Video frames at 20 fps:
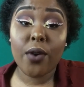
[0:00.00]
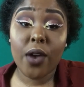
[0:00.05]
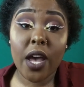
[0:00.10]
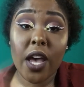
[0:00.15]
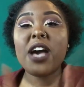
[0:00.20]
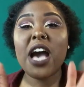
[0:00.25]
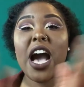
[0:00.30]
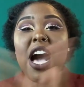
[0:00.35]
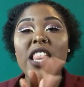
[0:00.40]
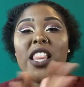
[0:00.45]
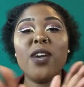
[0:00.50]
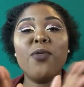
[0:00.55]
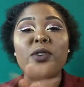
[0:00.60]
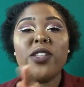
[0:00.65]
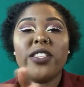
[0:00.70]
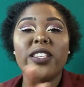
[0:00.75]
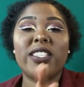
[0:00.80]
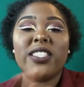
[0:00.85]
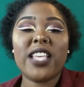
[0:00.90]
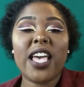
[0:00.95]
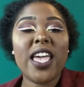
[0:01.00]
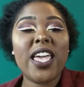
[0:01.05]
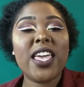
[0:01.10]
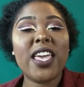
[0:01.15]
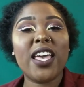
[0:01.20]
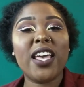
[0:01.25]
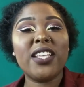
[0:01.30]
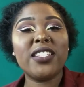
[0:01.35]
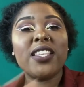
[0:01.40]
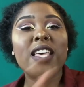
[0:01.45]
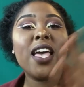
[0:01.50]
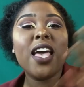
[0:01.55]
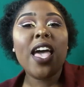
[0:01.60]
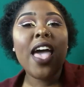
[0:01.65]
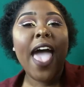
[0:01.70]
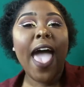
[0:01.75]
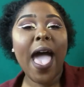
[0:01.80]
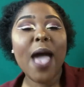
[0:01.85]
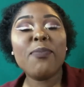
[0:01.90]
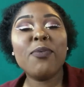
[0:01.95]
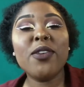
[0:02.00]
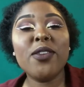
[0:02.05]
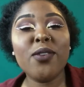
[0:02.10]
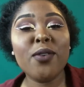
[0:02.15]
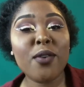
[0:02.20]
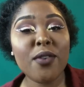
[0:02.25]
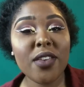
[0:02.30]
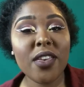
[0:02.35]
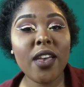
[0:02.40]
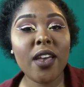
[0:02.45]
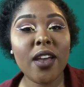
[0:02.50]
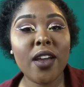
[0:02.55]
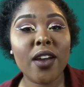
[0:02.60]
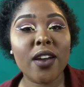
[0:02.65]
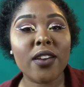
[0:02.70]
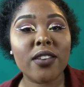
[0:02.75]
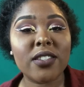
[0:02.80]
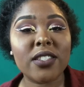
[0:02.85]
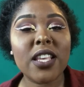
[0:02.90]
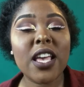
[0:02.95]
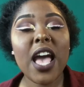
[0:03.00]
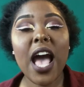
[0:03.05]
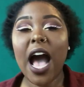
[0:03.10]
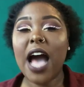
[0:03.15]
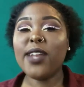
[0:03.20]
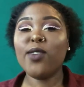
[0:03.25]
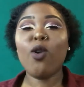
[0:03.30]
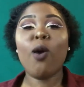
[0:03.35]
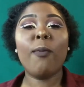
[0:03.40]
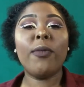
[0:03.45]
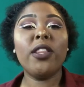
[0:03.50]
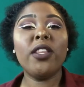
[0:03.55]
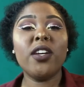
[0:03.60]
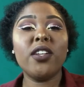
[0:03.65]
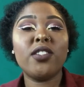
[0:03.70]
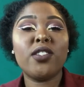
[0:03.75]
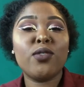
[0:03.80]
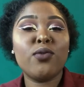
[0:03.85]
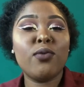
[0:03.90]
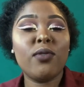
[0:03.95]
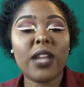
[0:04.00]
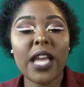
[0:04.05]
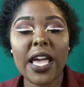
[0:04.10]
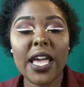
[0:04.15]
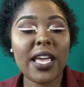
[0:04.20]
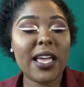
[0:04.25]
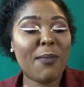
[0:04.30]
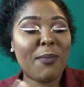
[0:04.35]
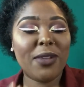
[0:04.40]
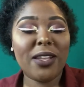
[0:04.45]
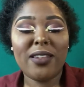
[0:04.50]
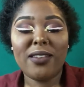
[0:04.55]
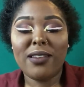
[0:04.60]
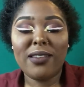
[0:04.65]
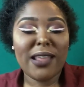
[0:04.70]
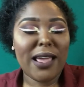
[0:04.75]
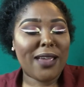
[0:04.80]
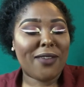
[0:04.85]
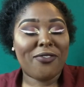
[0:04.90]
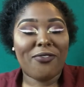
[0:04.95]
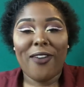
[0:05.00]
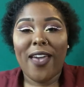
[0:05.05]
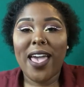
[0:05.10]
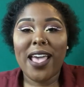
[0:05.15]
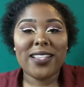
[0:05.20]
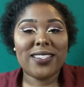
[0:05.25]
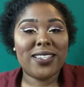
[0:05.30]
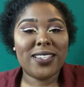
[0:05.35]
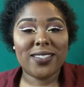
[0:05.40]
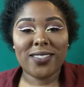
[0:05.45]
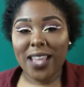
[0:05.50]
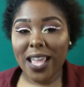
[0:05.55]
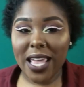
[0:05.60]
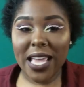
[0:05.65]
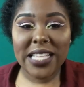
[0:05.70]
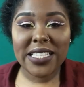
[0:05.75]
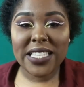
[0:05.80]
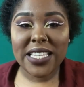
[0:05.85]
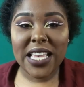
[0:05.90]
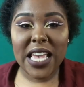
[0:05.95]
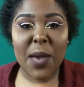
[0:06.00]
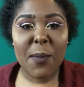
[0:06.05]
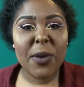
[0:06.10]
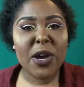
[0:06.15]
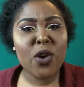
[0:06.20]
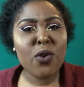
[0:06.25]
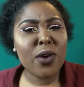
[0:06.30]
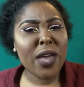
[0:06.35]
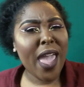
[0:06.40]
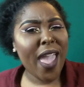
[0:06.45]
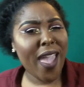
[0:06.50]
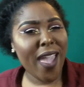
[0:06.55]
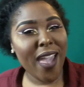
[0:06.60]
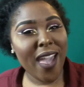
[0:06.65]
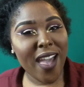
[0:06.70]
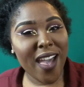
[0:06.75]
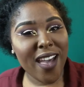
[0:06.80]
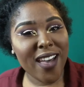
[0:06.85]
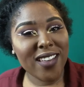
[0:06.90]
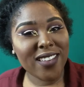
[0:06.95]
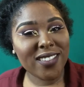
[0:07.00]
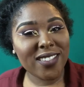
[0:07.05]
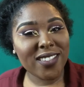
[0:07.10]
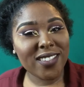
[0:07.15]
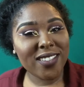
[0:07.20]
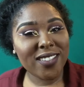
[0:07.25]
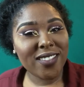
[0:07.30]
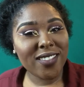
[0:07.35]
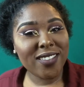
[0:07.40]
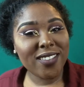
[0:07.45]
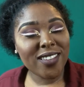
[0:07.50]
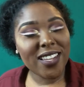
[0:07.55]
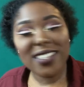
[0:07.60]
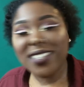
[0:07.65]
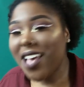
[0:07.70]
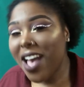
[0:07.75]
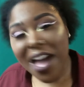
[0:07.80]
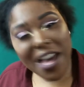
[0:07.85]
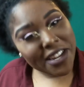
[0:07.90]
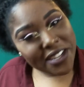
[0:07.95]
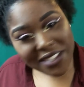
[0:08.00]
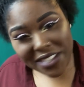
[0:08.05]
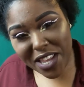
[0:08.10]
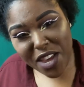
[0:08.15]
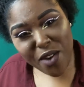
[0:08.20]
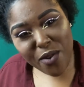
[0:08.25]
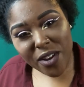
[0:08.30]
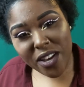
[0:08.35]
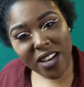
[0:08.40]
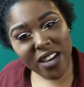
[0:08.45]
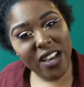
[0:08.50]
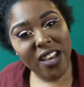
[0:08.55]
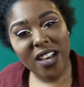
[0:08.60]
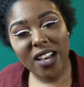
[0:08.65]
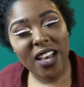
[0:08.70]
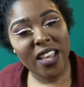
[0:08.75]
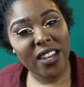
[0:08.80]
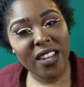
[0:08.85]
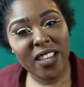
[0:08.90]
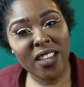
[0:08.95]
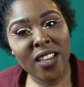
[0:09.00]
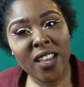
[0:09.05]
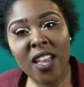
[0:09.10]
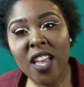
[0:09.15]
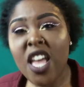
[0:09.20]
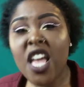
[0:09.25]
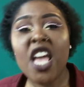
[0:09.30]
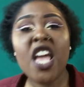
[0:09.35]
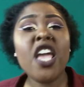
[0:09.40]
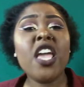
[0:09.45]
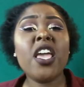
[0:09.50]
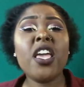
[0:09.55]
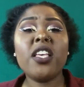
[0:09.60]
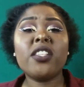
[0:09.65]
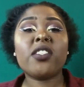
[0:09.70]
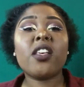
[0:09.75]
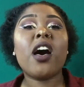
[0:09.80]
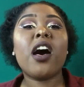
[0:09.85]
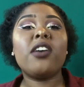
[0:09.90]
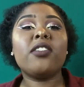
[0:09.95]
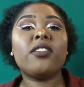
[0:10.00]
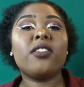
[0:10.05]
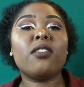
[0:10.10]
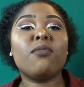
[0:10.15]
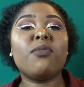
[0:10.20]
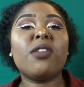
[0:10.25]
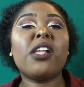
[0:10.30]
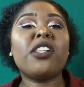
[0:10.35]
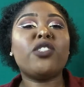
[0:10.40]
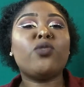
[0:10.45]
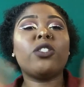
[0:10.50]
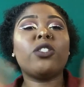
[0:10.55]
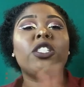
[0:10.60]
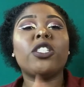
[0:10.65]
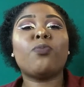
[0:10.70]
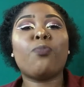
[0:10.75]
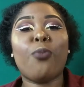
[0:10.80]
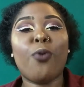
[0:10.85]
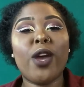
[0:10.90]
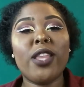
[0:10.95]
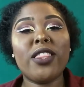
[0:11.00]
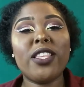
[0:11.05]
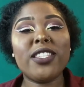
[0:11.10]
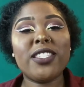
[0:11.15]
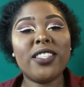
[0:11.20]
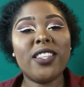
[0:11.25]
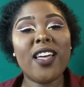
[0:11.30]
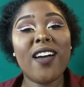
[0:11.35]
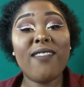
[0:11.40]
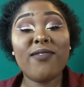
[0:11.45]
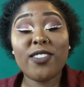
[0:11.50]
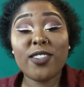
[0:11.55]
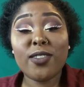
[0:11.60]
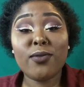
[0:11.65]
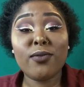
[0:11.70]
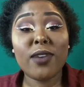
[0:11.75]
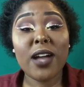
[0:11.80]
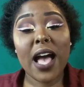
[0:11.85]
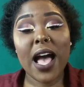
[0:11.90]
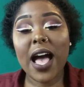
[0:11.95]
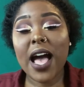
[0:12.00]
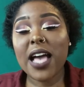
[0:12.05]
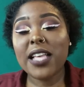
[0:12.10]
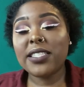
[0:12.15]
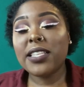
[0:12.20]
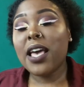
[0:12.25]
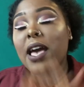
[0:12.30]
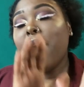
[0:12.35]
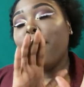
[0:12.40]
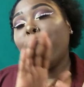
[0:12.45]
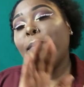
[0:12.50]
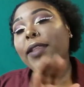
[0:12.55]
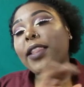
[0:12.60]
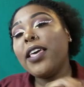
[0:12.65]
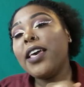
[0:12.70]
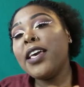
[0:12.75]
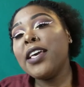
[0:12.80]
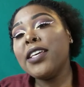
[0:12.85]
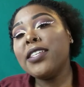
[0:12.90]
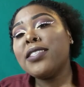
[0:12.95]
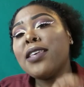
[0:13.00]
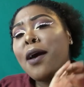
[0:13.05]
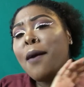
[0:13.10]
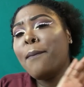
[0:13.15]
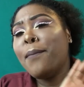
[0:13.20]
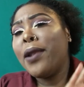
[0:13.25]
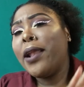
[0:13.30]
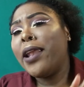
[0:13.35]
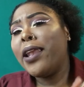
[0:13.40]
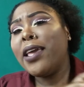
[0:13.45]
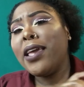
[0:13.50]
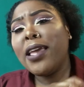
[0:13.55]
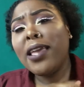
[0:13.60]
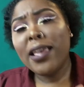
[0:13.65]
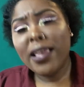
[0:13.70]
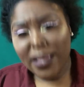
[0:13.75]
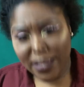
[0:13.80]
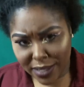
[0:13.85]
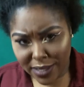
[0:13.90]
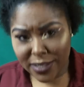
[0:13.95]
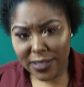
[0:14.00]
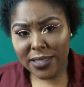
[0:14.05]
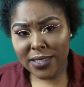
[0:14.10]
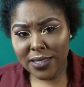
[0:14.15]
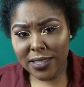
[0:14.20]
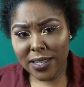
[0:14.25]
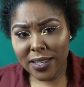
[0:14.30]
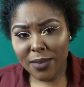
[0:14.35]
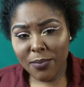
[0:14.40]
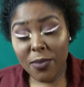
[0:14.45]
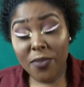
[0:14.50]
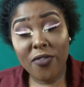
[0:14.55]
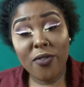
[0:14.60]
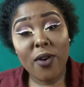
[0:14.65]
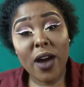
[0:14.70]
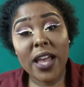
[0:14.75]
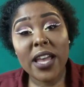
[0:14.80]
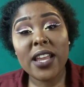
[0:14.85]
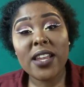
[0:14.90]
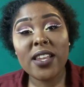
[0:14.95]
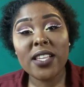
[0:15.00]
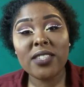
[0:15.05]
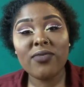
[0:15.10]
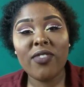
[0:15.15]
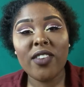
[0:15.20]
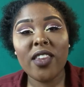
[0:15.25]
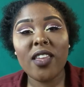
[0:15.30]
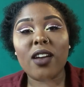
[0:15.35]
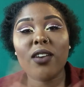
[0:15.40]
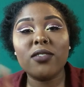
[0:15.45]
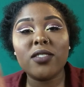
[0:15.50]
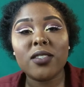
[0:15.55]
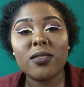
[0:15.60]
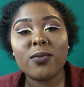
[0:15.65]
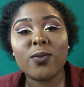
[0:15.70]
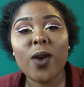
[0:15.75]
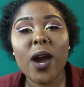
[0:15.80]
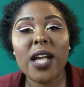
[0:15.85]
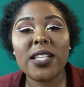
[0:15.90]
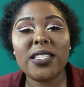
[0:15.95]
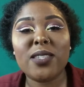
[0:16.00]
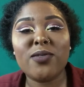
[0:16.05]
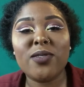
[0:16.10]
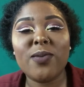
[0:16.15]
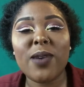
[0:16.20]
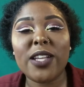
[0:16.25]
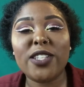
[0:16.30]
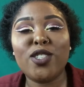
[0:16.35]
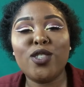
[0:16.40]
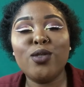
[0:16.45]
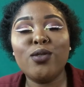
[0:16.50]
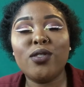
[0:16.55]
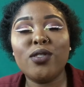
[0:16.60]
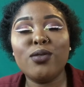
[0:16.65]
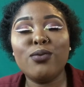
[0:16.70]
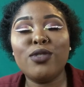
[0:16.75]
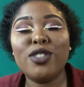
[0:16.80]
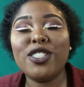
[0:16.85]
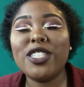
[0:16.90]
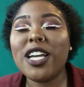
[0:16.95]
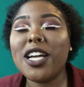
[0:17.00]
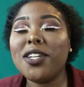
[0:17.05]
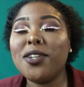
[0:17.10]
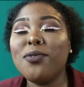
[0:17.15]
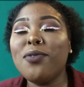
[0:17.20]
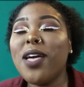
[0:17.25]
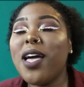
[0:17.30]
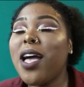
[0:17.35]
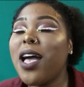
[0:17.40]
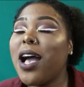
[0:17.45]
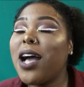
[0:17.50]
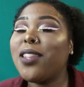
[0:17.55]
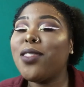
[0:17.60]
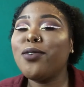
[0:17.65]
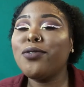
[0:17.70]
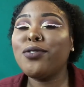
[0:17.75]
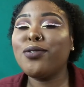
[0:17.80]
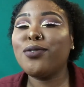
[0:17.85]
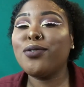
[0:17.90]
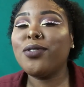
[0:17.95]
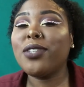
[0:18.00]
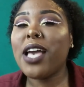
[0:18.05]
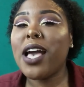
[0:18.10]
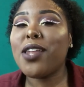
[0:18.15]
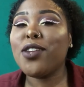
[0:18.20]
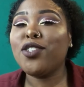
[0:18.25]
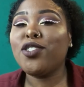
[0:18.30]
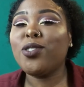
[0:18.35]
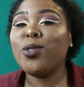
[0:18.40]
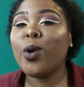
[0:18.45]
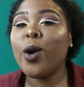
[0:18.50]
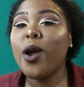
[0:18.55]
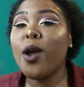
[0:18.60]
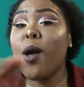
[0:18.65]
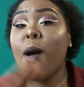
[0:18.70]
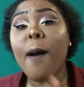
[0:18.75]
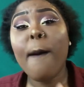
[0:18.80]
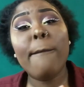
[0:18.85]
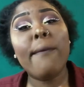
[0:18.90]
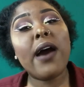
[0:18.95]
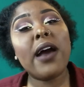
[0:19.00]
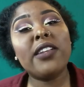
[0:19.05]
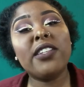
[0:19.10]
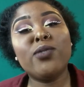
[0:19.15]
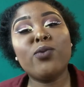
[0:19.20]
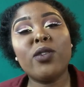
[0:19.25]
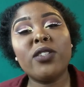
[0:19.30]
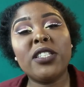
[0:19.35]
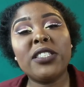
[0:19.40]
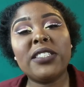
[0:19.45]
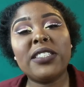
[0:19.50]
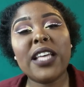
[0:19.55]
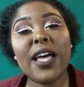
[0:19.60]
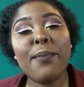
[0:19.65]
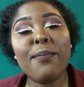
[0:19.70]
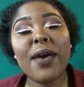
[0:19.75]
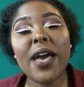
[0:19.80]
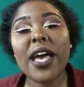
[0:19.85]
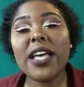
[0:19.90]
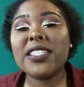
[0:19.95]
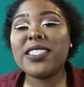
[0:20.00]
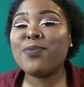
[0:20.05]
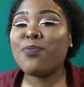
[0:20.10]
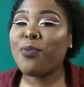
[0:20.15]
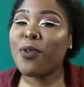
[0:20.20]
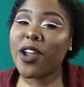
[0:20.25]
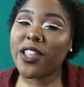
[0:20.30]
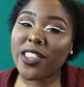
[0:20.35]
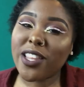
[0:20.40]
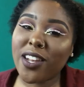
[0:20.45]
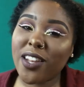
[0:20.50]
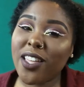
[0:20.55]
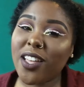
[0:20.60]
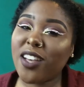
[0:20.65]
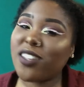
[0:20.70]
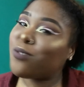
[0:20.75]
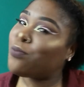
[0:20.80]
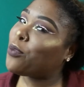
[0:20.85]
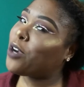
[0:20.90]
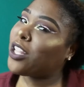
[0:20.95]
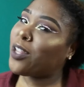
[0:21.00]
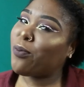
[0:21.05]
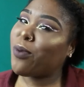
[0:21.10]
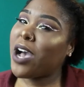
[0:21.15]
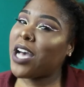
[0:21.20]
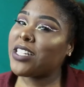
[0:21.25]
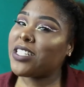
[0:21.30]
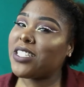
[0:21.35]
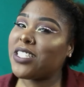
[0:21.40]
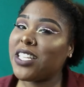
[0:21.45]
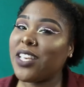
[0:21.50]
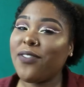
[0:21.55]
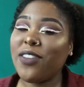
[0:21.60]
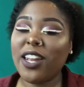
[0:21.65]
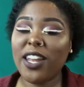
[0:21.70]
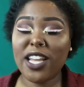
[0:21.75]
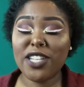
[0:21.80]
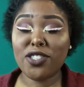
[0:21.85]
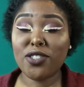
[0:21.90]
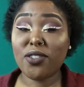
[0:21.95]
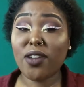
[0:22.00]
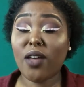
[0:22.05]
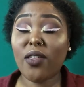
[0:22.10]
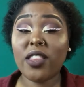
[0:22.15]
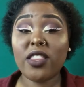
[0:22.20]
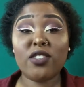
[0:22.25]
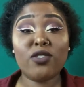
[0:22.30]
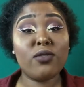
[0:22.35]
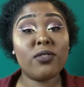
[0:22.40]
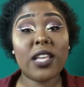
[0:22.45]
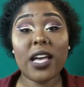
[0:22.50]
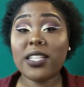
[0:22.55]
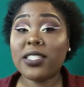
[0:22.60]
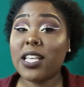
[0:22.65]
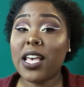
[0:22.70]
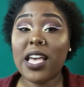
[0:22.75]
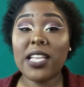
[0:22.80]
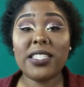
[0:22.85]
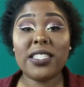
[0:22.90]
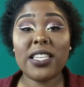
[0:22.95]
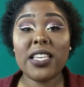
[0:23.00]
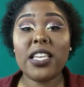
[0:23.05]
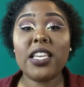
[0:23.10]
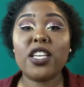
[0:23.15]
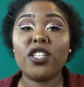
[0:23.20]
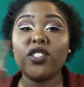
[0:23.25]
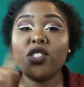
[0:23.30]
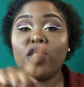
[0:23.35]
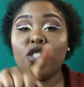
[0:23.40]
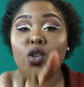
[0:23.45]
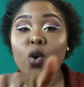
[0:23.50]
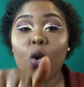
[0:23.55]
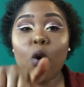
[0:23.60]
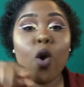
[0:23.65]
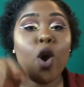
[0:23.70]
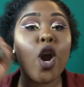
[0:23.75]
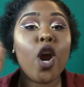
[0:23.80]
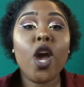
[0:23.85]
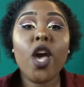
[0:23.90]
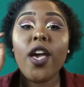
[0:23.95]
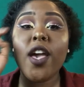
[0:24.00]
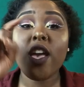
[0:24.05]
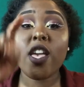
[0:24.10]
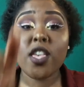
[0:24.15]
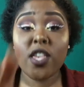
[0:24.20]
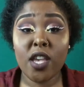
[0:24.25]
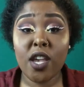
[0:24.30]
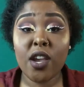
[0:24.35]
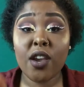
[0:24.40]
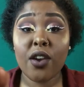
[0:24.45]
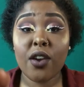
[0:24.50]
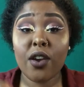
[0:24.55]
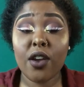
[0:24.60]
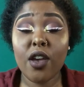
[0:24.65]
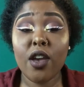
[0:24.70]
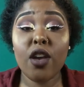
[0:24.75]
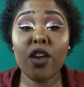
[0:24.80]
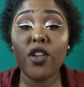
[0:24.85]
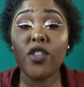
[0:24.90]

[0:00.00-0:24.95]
okay? But all I want to say is happy New Year's. I know I'm a little too late. I'm a little, like 5-6 days in, but who cares? Because God is still good, honey. He is awesome. And want to spread this love to you guys. Please, please, before I end this video, subscribe to my YouTube channel. I know this is kind of short, but I just want to stop by and spread the love, spread the positivity, and let you know that 2018 is your year.